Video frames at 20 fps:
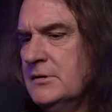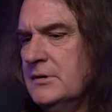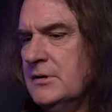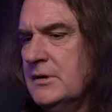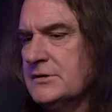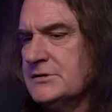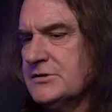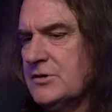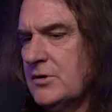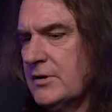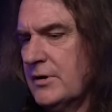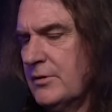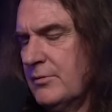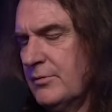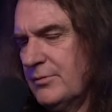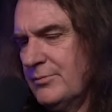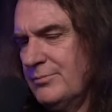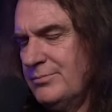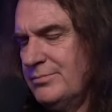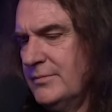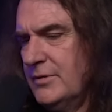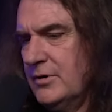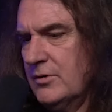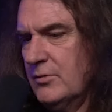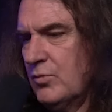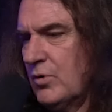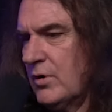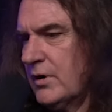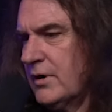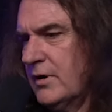A song that we're, you know,
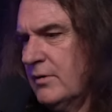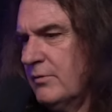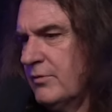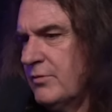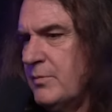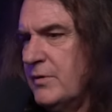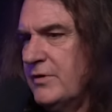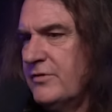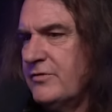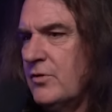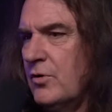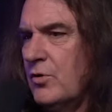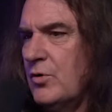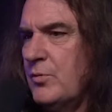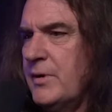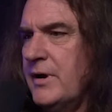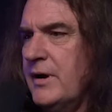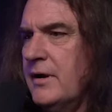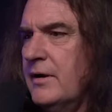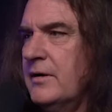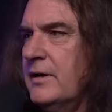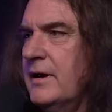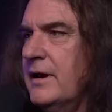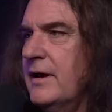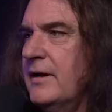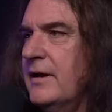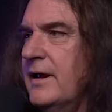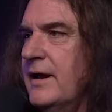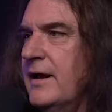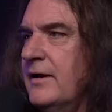working on with my solo band,
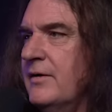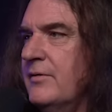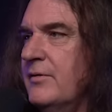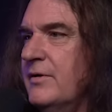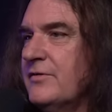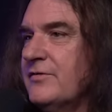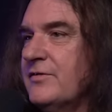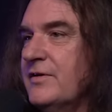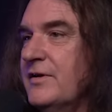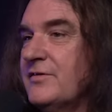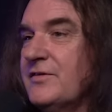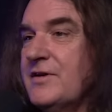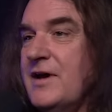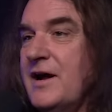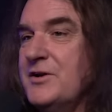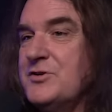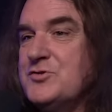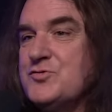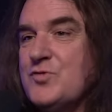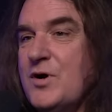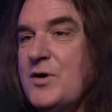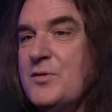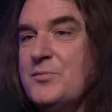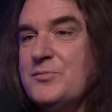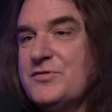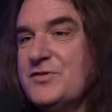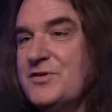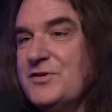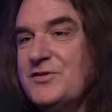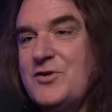and it's got
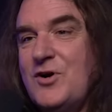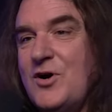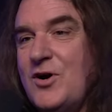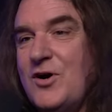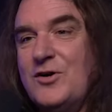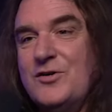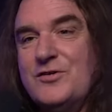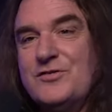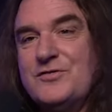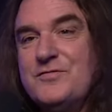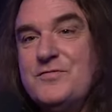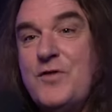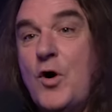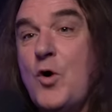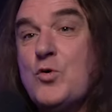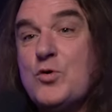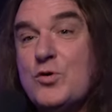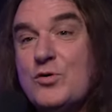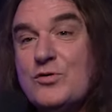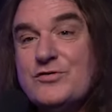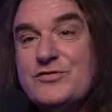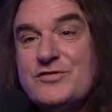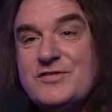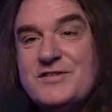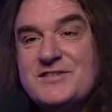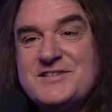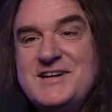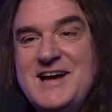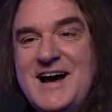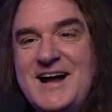drums, guitars, vocals,
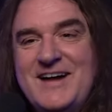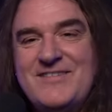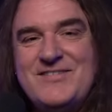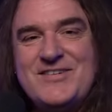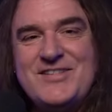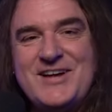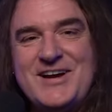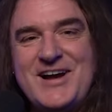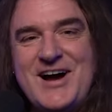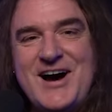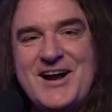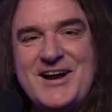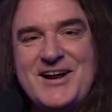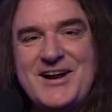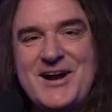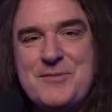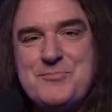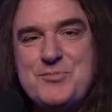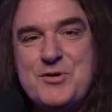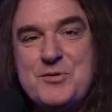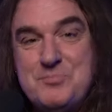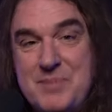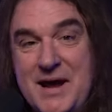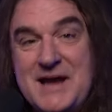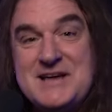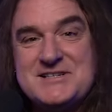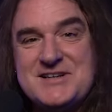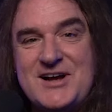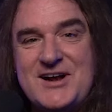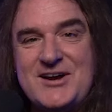it's got everything on it, and I put
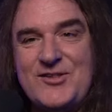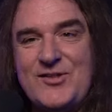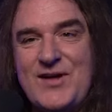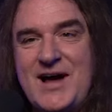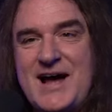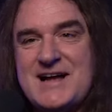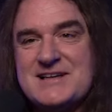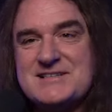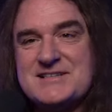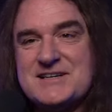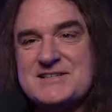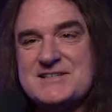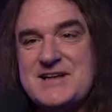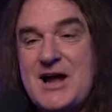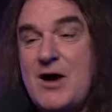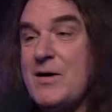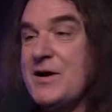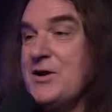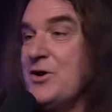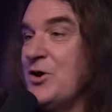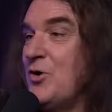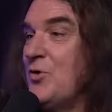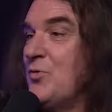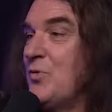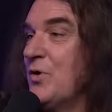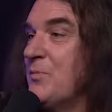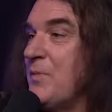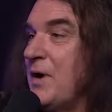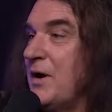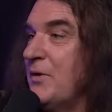bass on it last because now I know where my